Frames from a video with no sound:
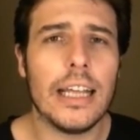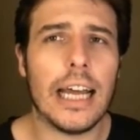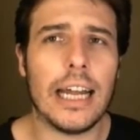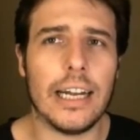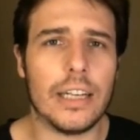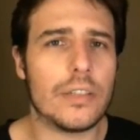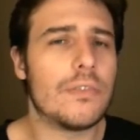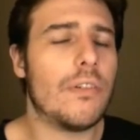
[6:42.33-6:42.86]
and
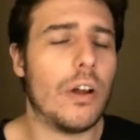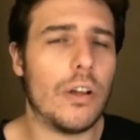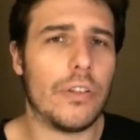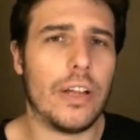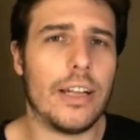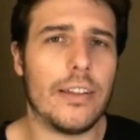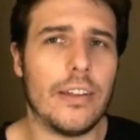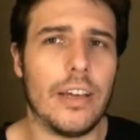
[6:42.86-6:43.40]
let's follow
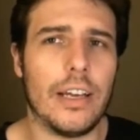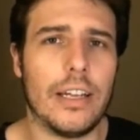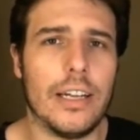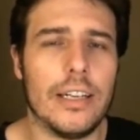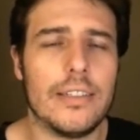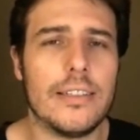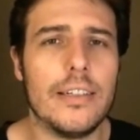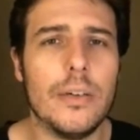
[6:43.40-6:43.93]
that thing, and
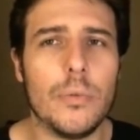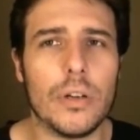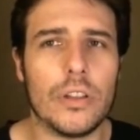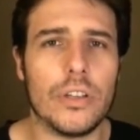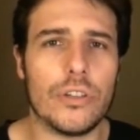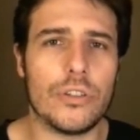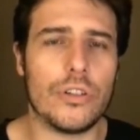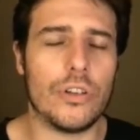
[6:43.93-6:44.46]
let's see what
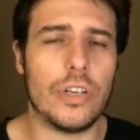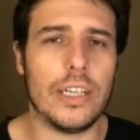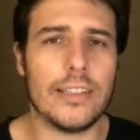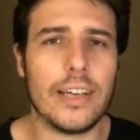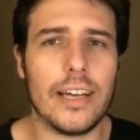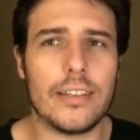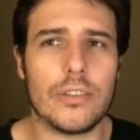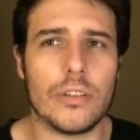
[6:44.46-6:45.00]
this journey
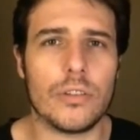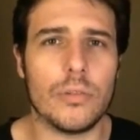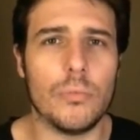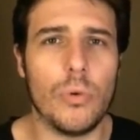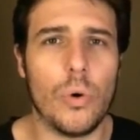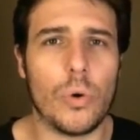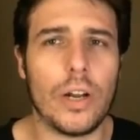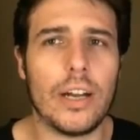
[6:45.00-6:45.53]
takes us on board.